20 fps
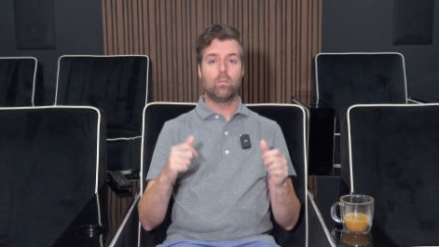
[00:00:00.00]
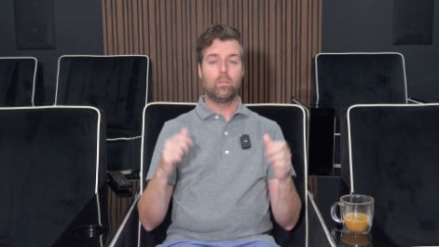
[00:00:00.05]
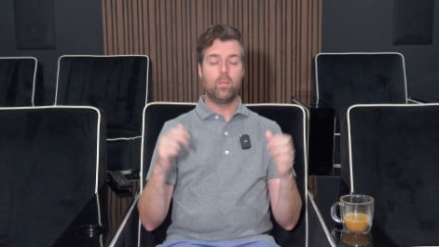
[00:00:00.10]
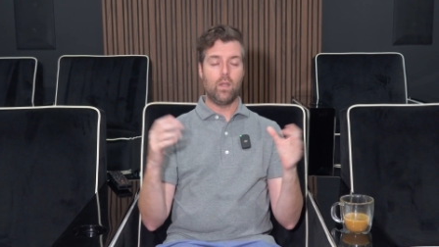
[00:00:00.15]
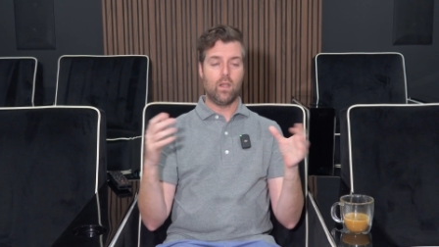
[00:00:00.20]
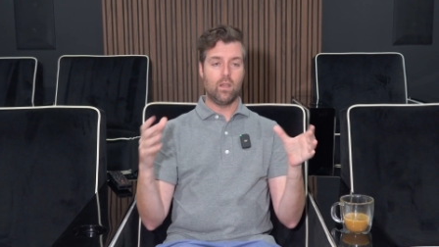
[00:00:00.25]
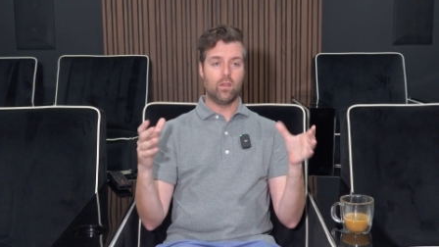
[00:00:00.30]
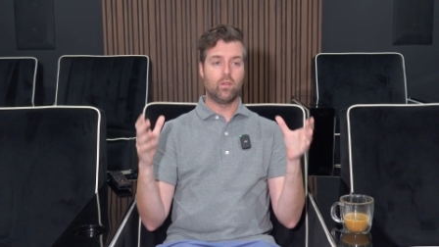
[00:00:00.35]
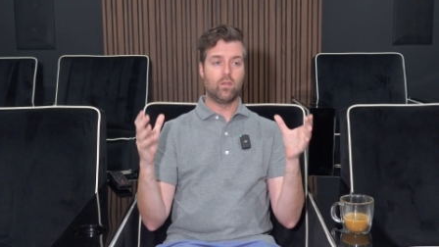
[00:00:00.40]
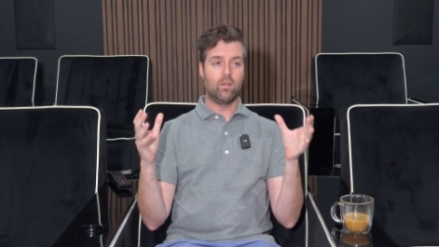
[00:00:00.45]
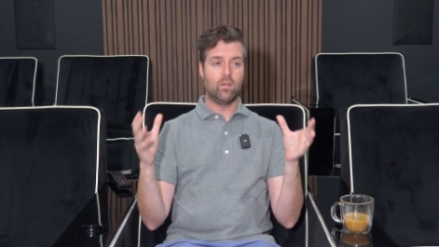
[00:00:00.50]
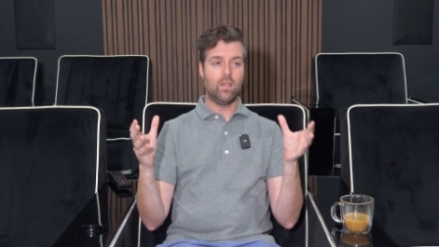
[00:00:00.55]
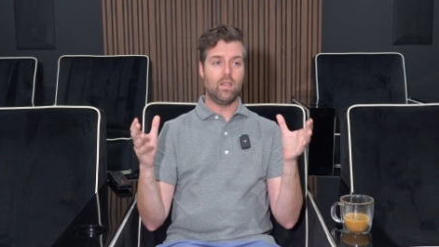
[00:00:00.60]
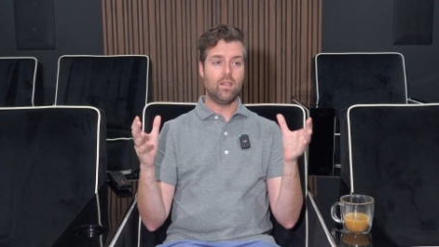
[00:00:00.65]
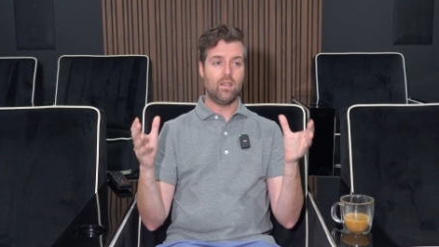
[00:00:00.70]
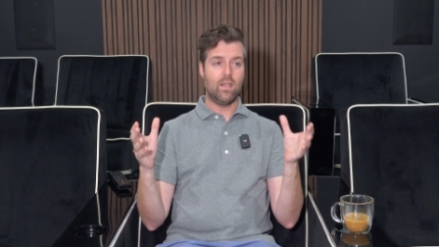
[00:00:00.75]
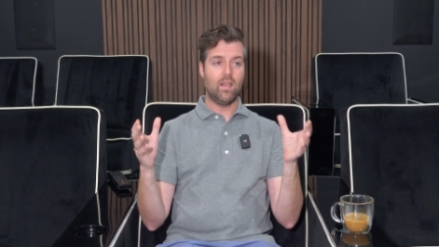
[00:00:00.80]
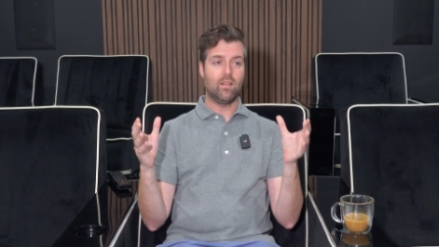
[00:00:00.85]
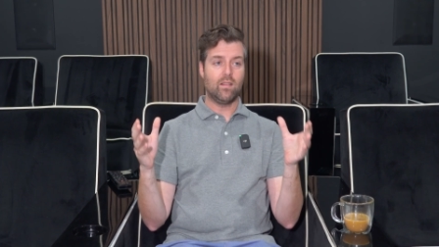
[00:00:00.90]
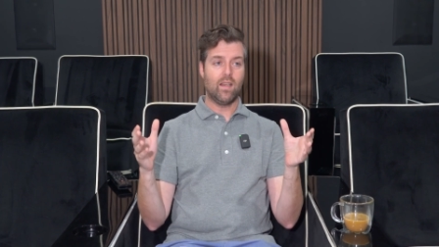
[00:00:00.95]
because D
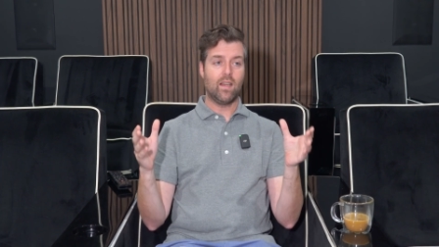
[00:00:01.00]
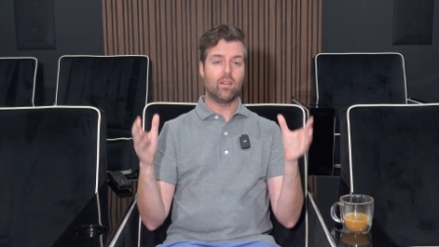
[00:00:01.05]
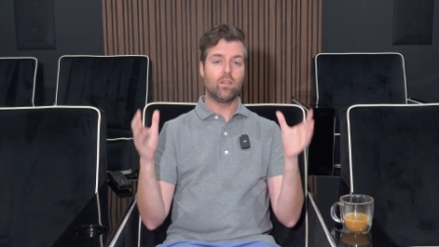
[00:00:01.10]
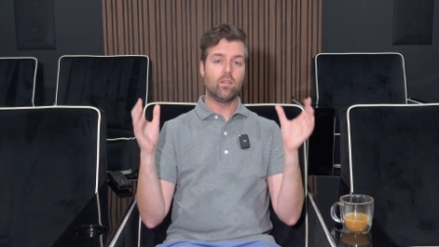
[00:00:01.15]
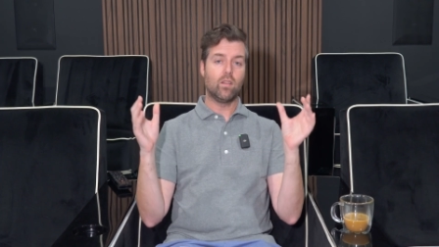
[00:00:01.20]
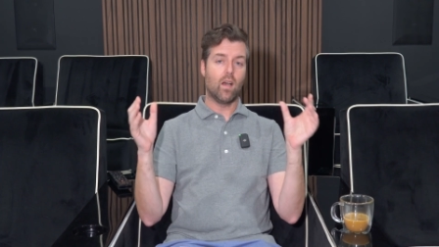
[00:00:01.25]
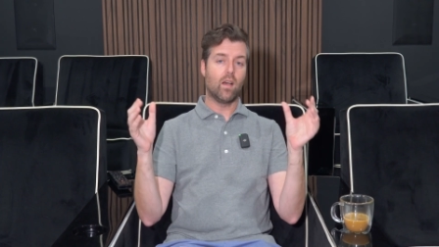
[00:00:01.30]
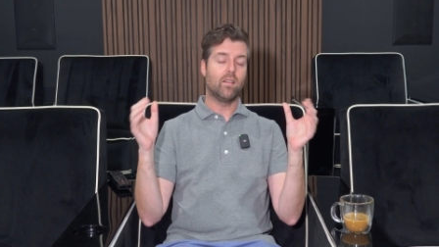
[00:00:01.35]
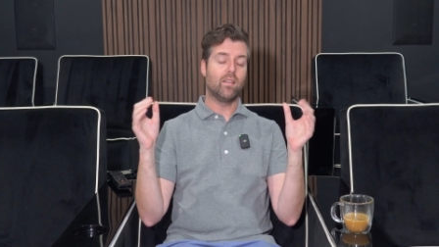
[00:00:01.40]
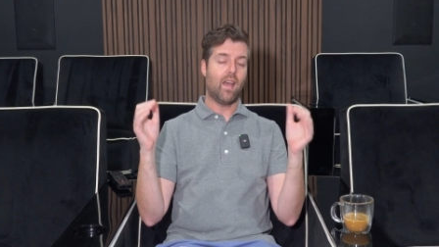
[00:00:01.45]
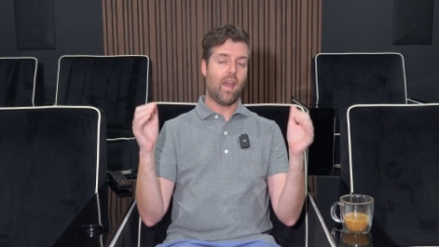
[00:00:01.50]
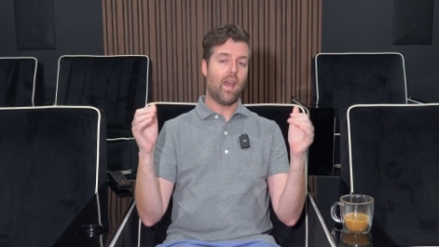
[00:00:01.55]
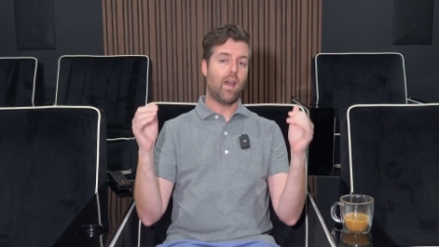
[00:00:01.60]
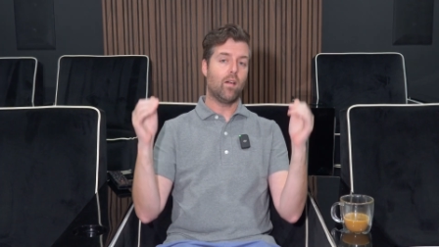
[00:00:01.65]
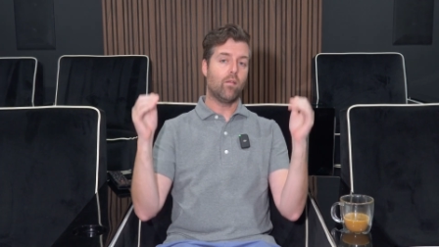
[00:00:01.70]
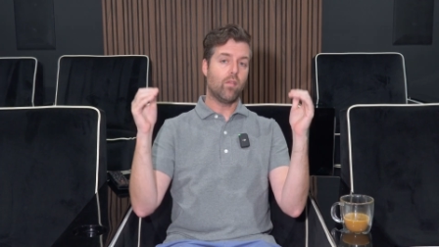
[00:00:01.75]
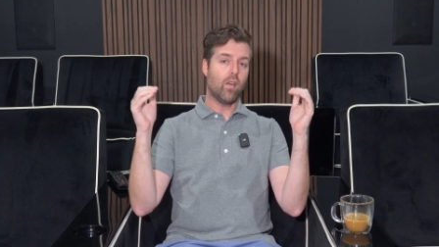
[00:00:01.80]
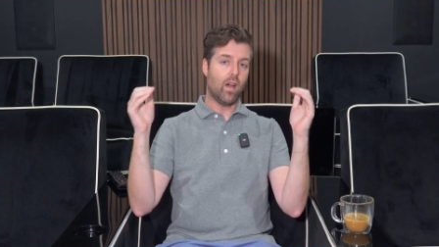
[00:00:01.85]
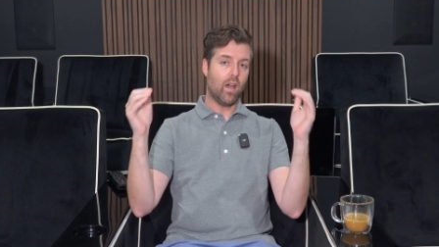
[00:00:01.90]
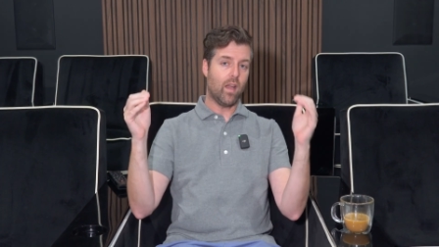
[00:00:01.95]
T S X does
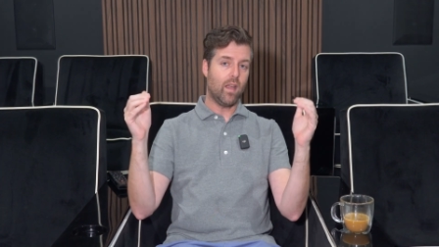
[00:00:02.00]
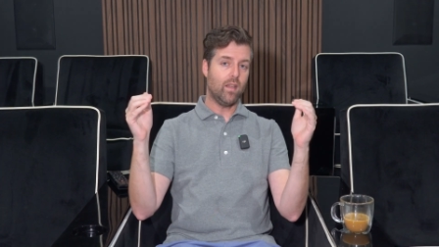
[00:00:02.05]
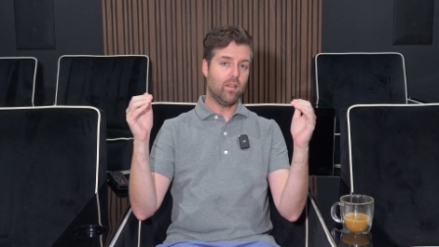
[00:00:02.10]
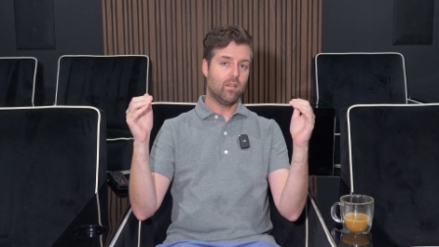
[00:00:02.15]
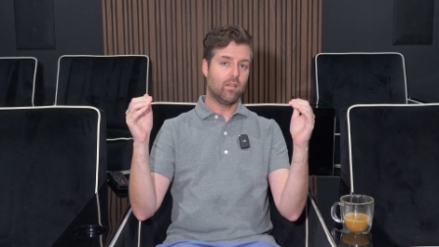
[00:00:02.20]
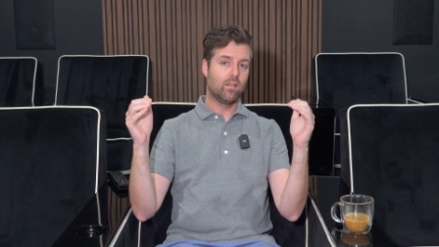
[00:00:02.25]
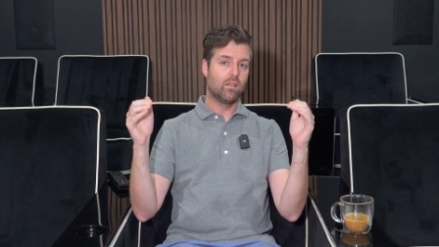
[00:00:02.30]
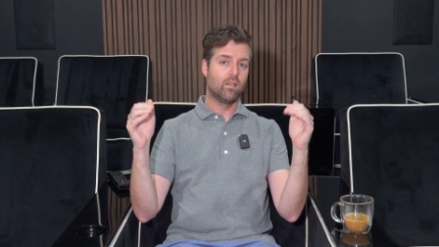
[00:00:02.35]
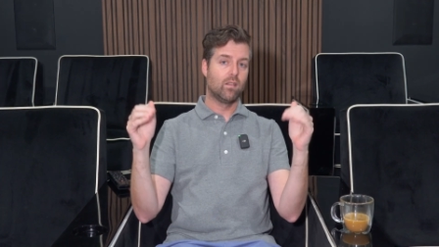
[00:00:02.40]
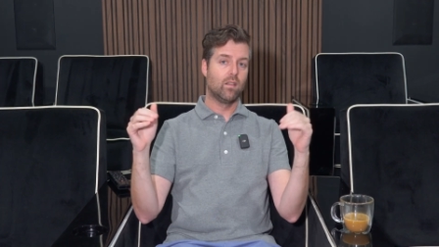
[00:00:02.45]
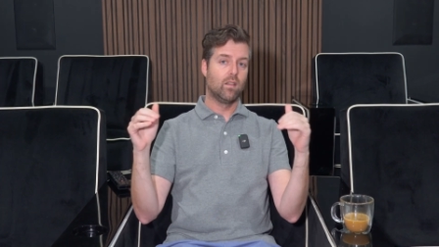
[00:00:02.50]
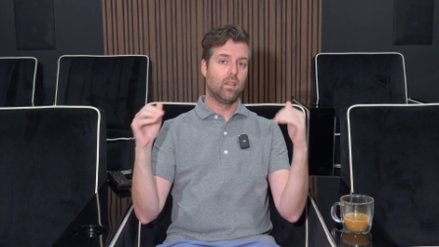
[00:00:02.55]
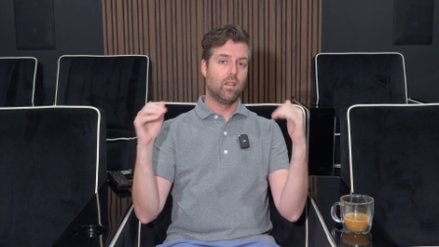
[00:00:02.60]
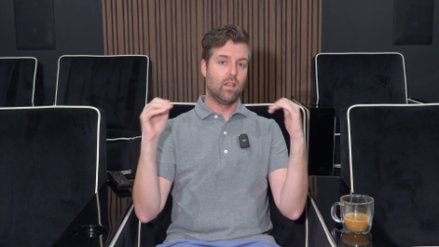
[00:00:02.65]
have the heights,